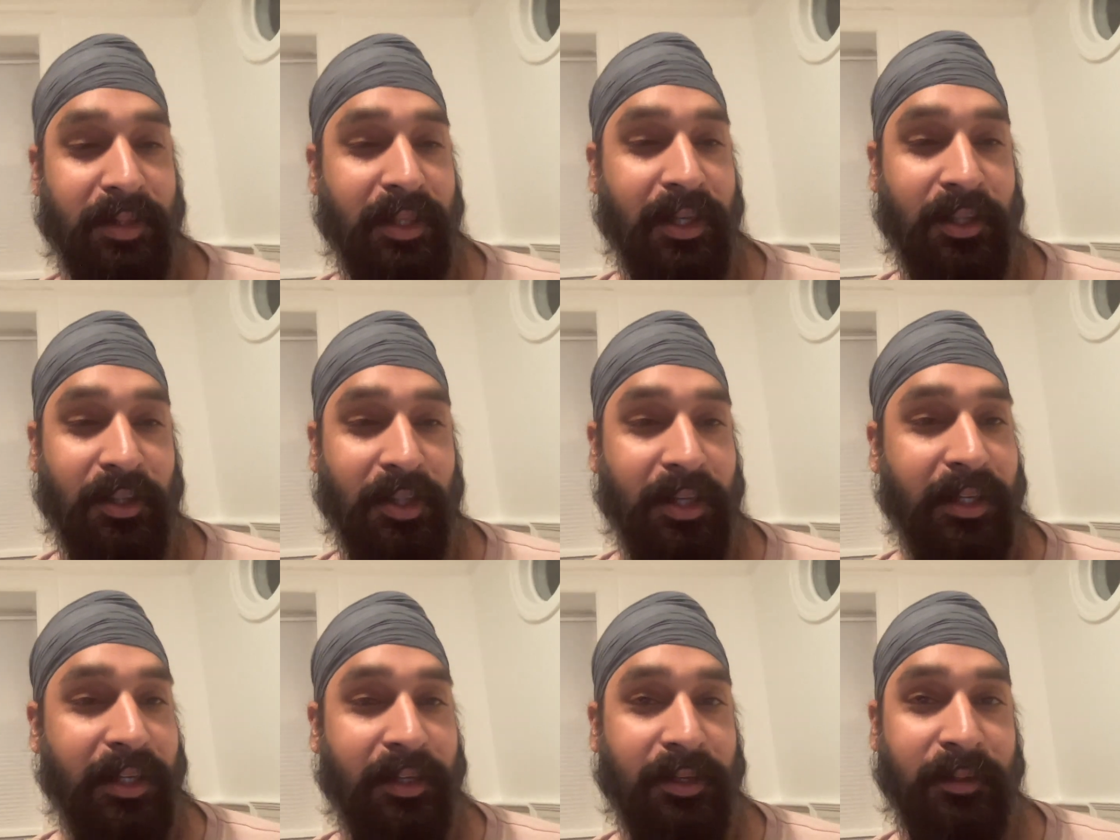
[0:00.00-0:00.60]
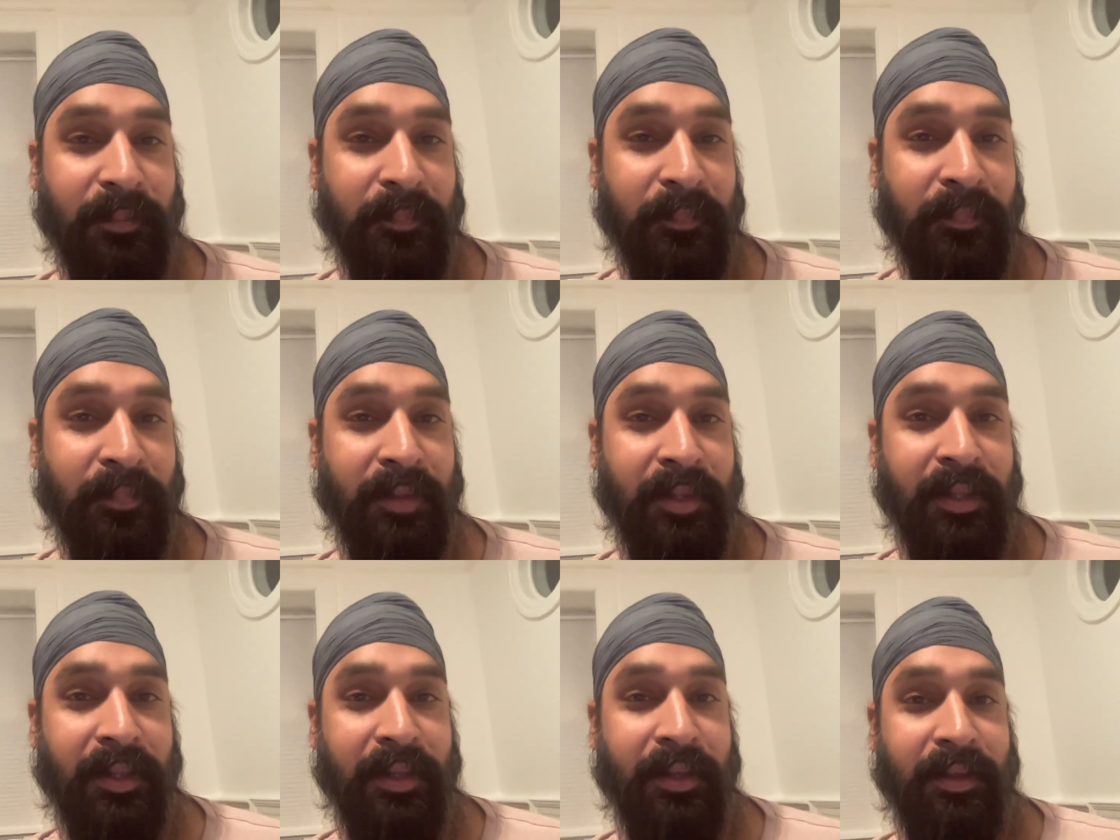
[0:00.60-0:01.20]
That like,
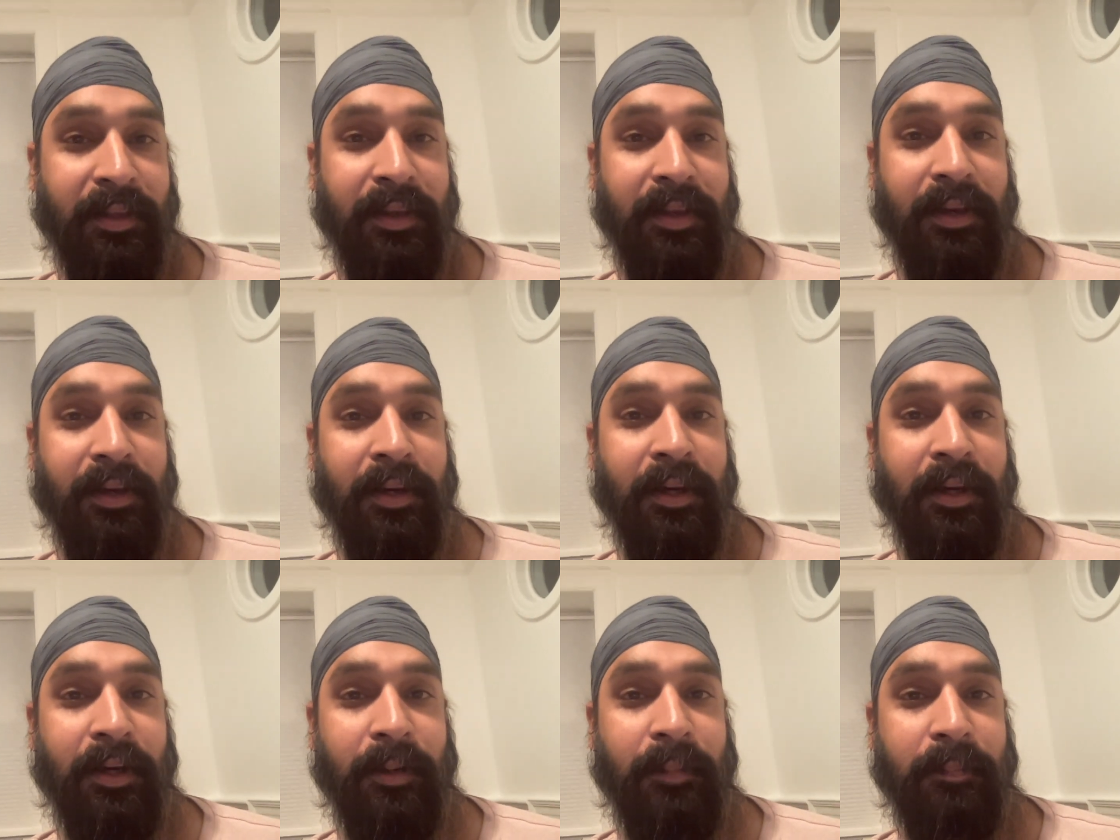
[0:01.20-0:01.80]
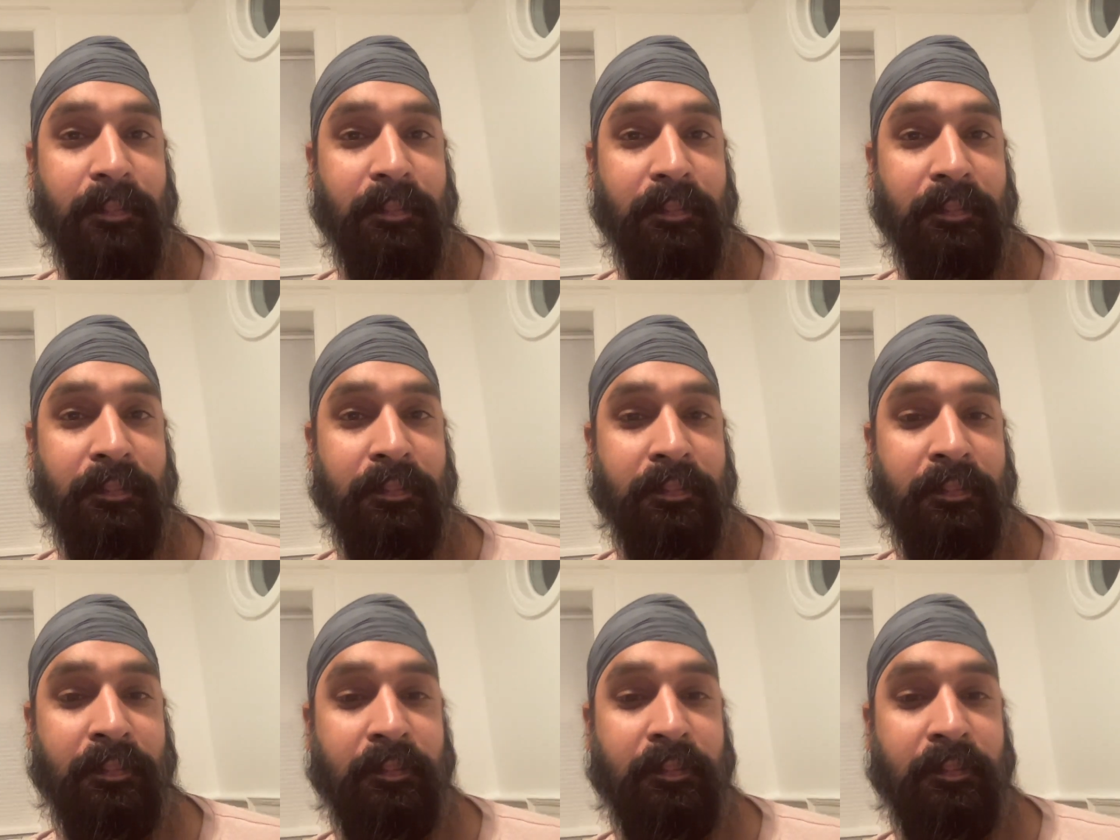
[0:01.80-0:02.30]
um,